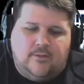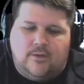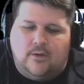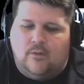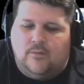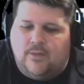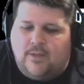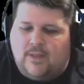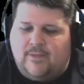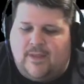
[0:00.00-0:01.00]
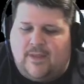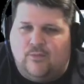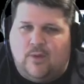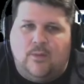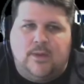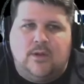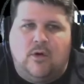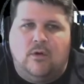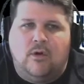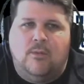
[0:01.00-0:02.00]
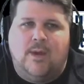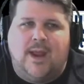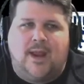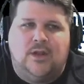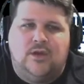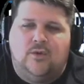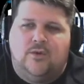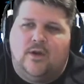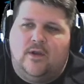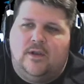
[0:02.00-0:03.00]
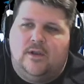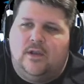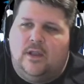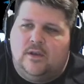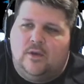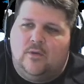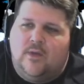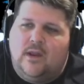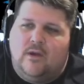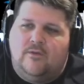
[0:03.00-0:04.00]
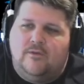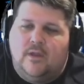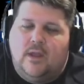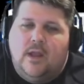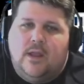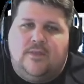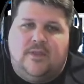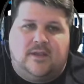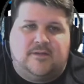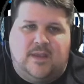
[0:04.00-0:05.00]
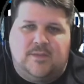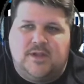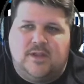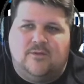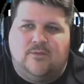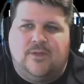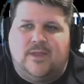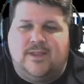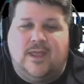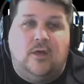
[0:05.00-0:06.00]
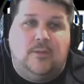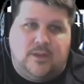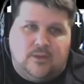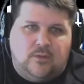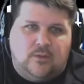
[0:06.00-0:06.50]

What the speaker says: So that's why we don't go back and do theirs. The exception is when they tell me to.